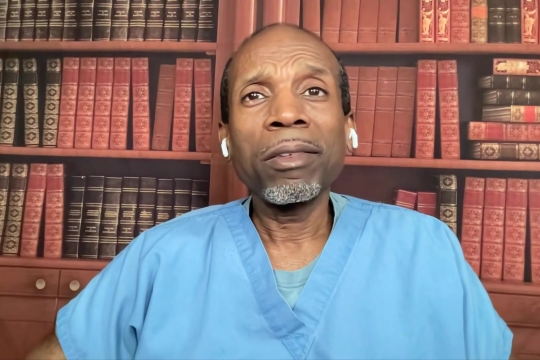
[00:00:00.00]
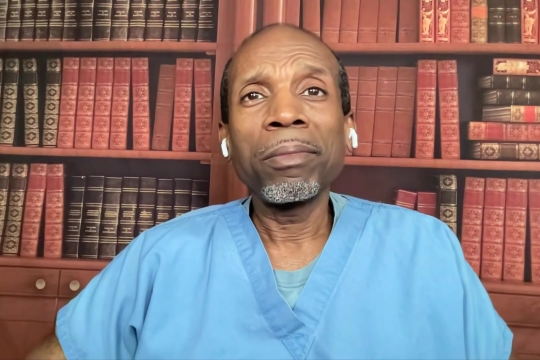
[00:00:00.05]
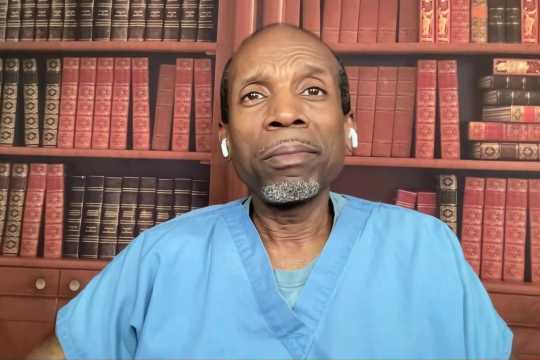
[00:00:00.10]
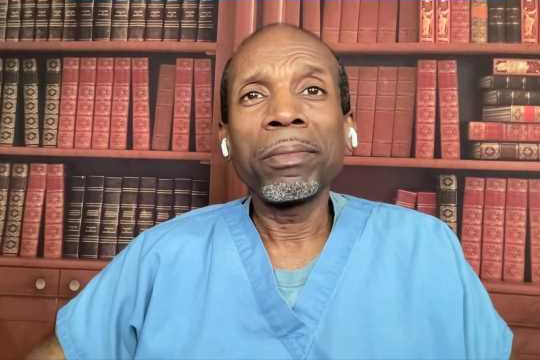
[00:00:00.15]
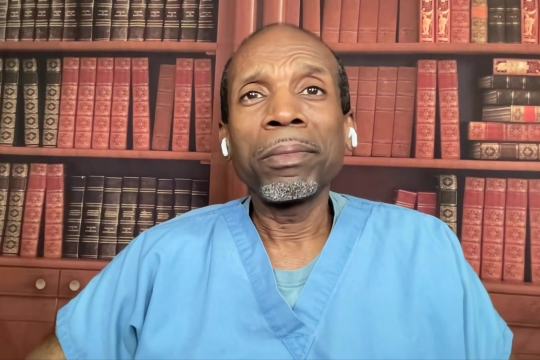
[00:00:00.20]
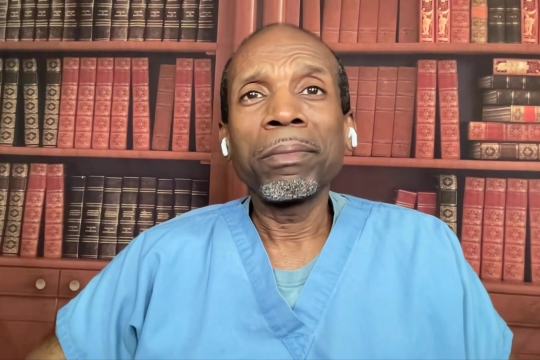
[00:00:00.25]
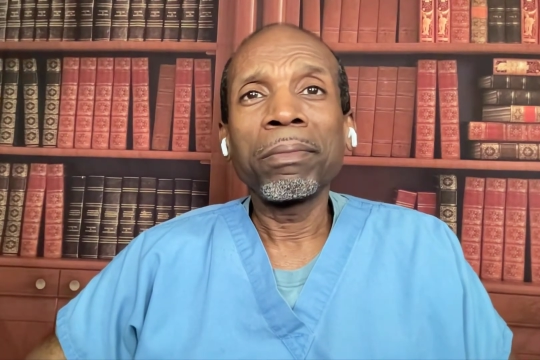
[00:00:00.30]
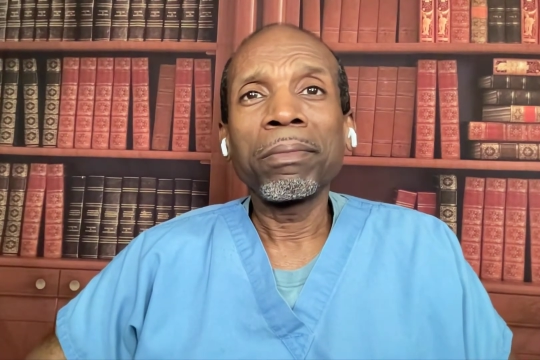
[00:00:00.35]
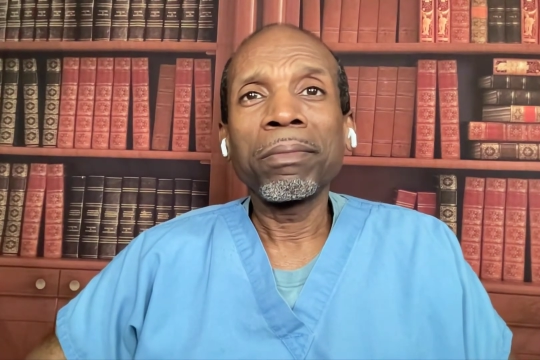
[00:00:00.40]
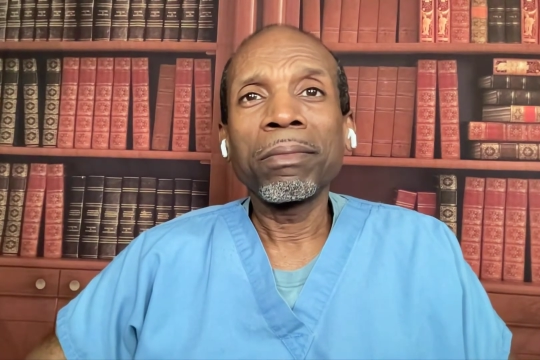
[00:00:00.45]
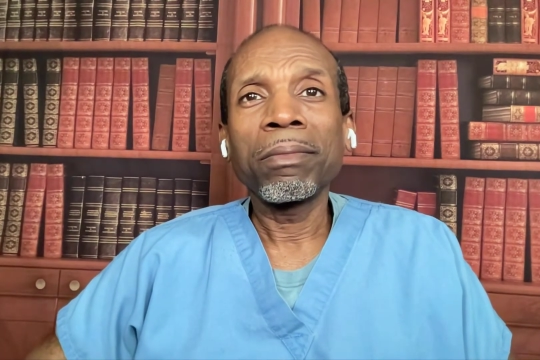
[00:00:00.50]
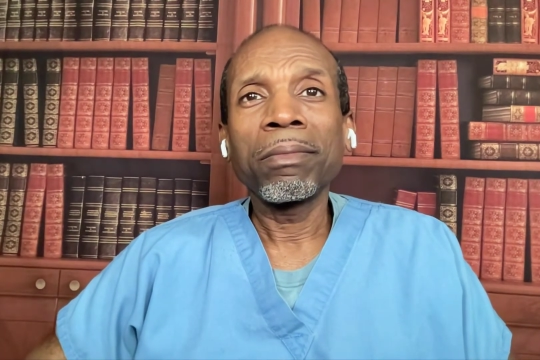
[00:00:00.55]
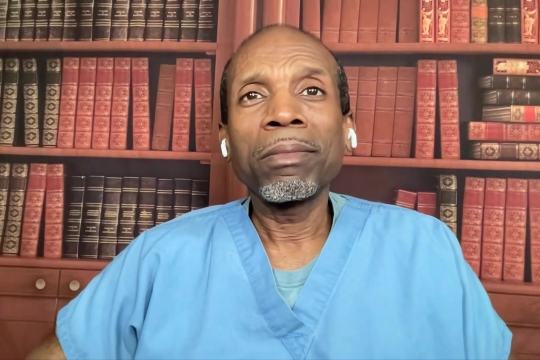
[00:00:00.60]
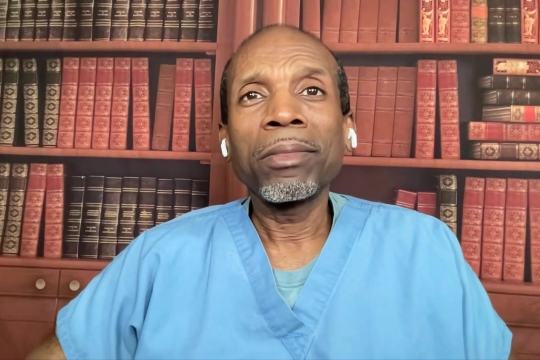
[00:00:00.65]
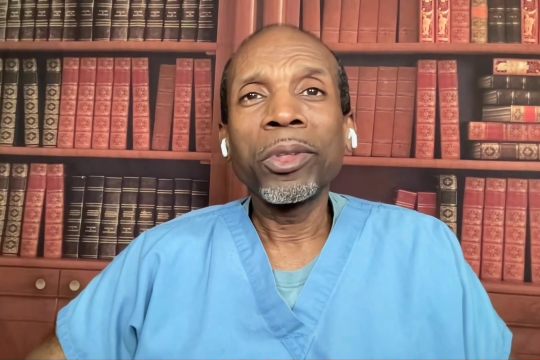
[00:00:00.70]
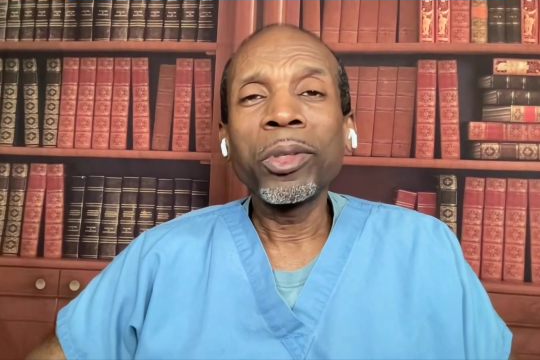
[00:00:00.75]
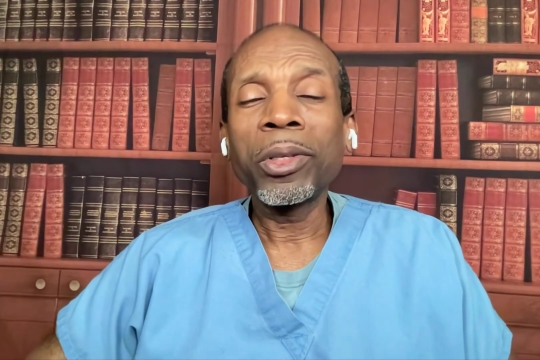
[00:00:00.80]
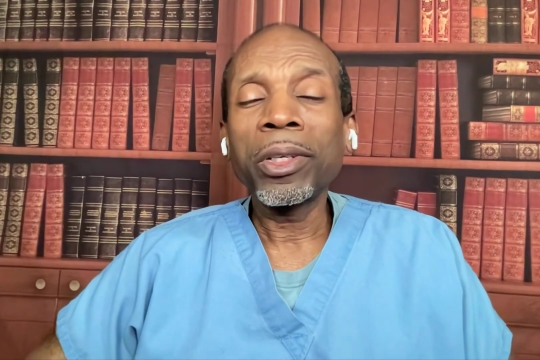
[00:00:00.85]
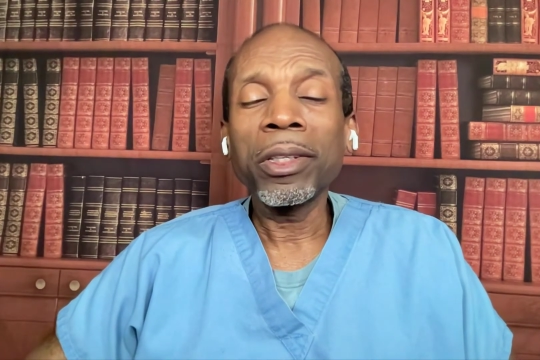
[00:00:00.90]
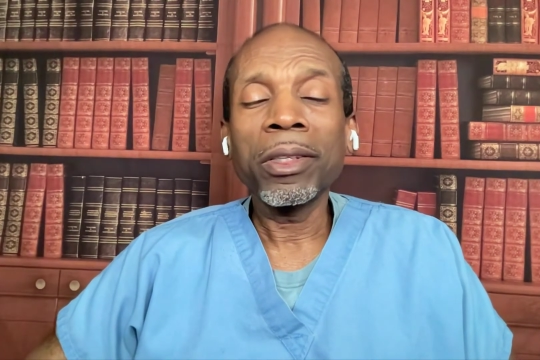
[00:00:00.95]
them
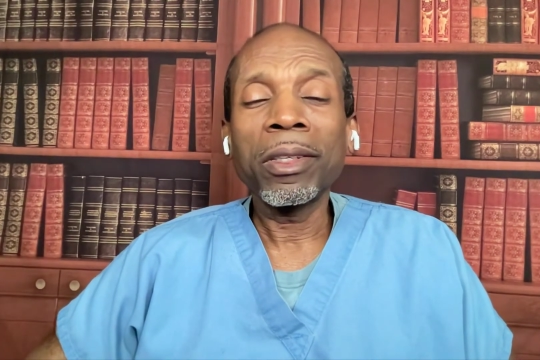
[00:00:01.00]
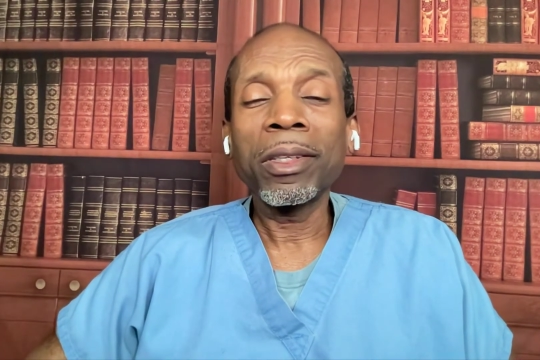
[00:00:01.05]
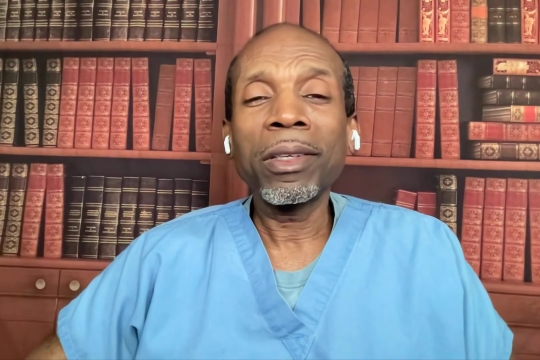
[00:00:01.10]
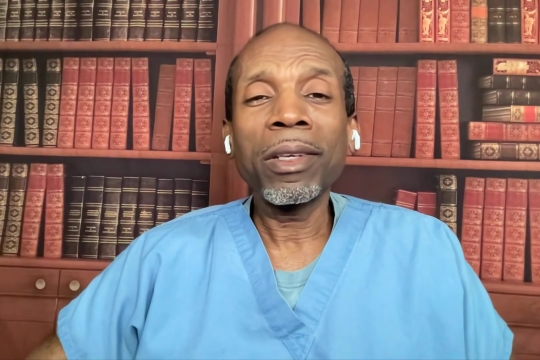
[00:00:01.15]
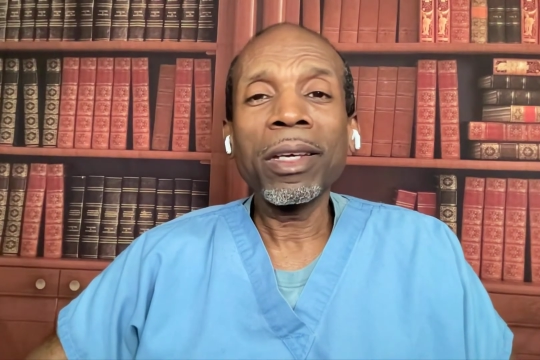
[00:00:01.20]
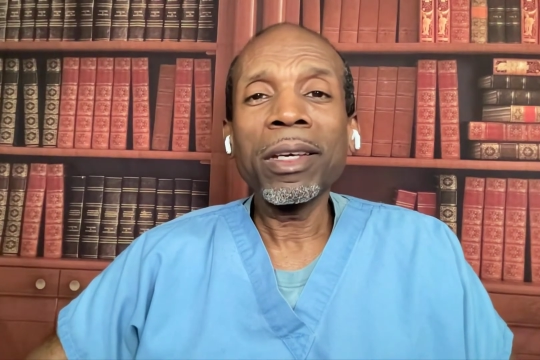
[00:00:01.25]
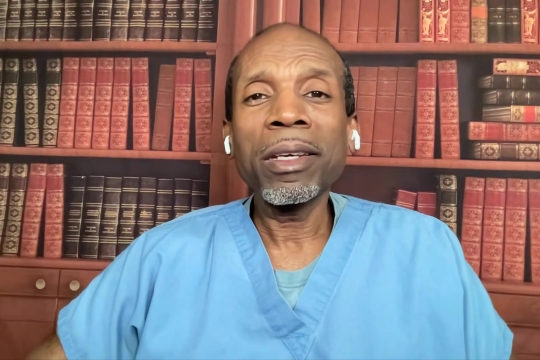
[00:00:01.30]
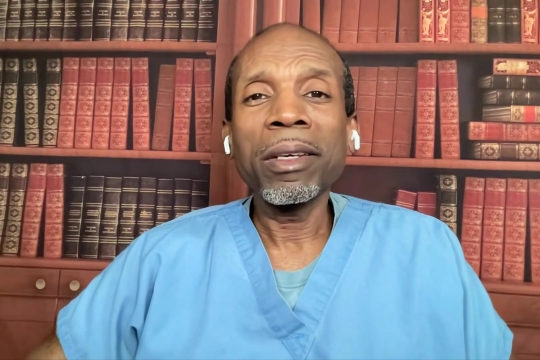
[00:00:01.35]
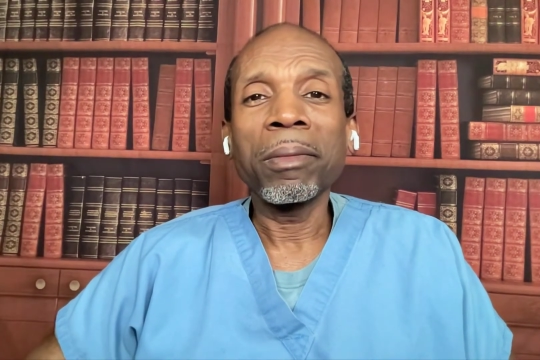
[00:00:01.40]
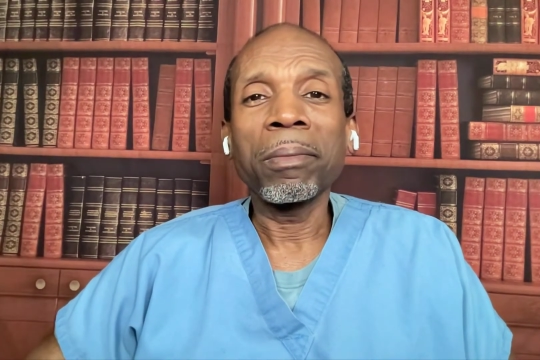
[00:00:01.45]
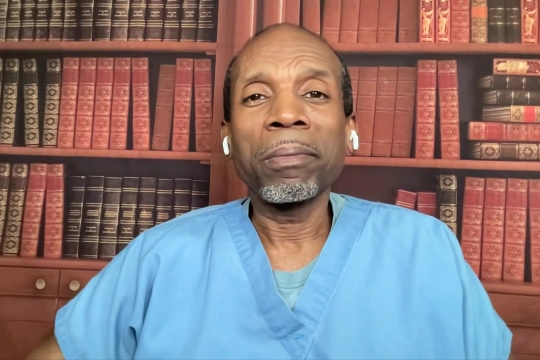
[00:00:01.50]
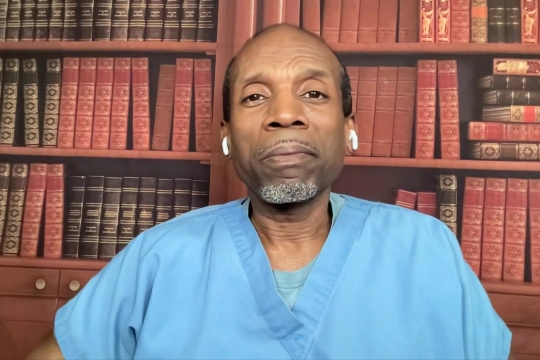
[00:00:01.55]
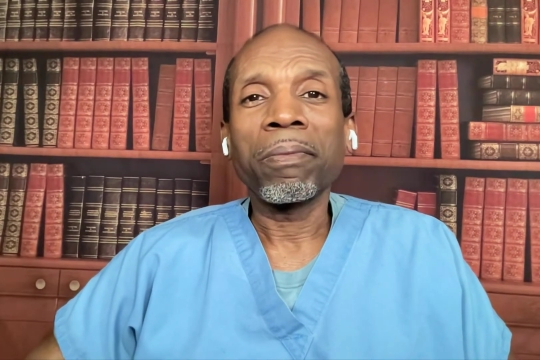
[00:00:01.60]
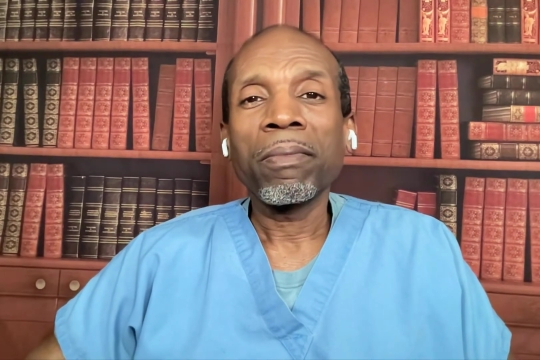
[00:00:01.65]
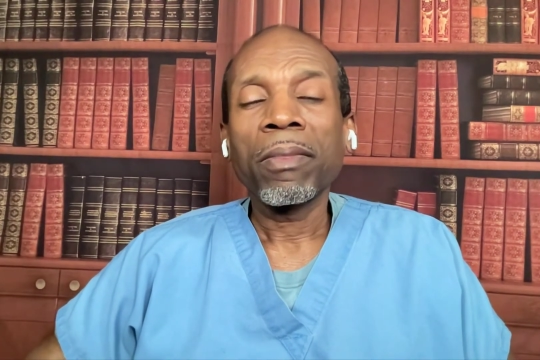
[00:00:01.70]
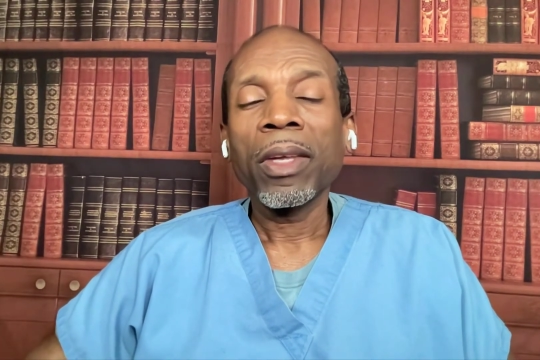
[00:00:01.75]
you can steam.